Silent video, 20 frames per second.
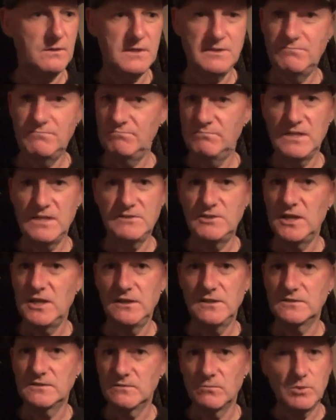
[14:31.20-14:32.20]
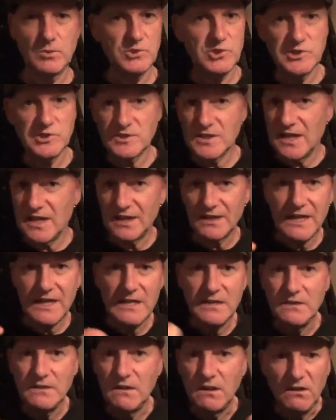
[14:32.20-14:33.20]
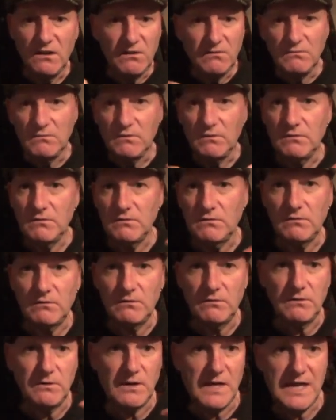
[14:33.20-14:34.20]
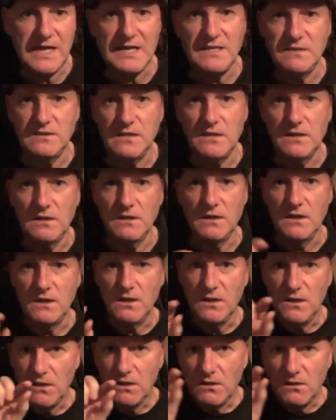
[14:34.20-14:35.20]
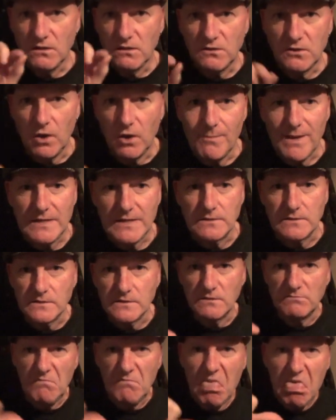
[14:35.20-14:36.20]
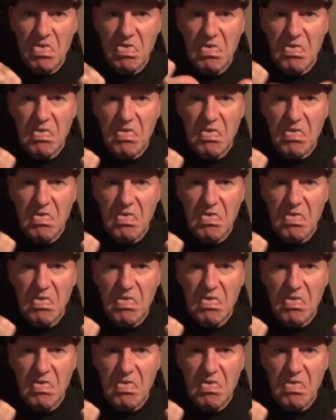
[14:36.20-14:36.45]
They're jealous. And once you start getting hating and comments and